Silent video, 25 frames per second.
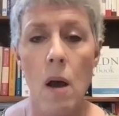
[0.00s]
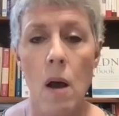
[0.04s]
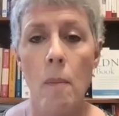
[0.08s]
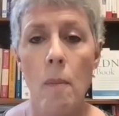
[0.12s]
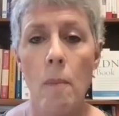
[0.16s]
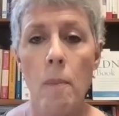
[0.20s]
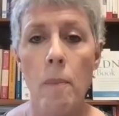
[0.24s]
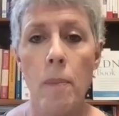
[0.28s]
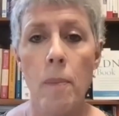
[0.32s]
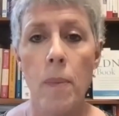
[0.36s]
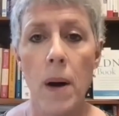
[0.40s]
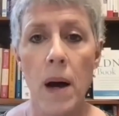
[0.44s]

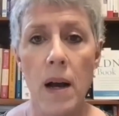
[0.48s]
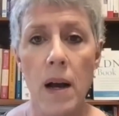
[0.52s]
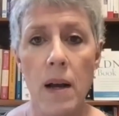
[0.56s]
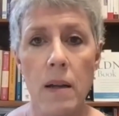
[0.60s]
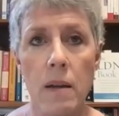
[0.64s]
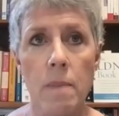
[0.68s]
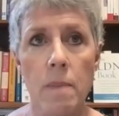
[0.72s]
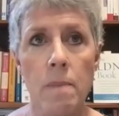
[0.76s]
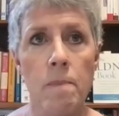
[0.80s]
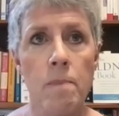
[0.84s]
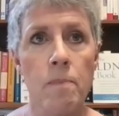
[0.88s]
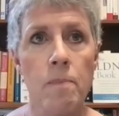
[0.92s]
But
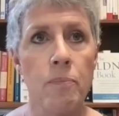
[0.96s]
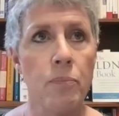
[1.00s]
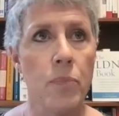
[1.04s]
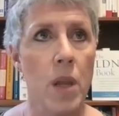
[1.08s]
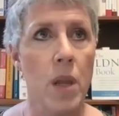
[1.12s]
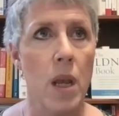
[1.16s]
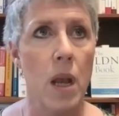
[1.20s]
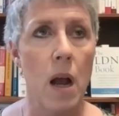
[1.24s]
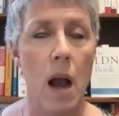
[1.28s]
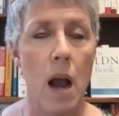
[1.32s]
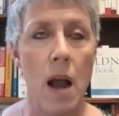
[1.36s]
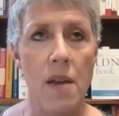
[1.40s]

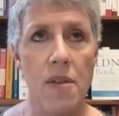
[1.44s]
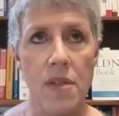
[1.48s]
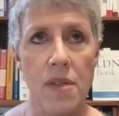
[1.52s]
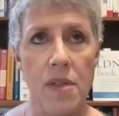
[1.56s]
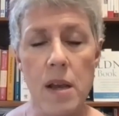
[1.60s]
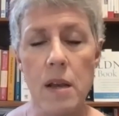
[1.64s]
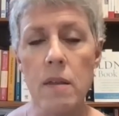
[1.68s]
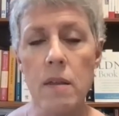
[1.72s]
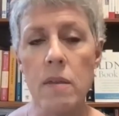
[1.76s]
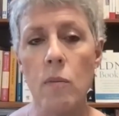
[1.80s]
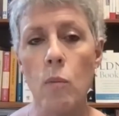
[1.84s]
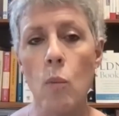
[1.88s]
I
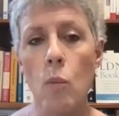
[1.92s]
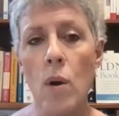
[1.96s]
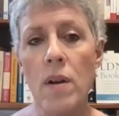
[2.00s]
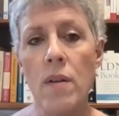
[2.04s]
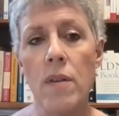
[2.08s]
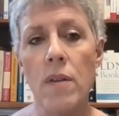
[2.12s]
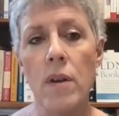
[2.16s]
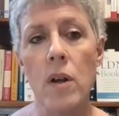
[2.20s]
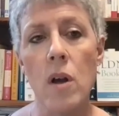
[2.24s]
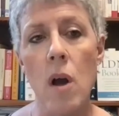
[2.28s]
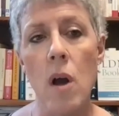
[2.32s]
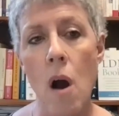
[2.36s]
think one of
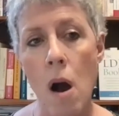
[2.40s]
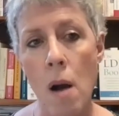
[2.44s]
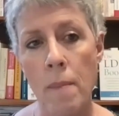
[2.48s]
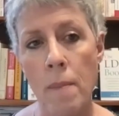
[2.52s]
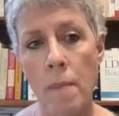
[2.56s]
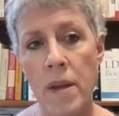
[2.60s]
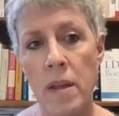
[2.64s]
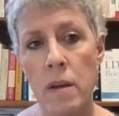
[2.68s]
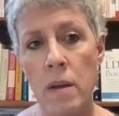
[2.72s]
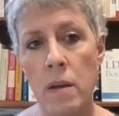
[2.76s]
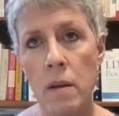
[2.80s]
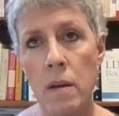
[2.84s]
the
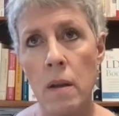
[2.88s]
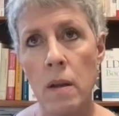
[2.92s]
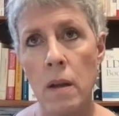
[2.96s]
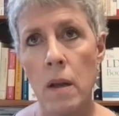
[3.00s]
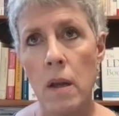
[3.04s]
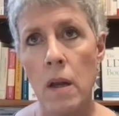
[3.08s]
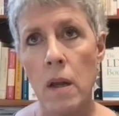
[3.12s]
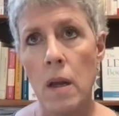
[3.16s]
common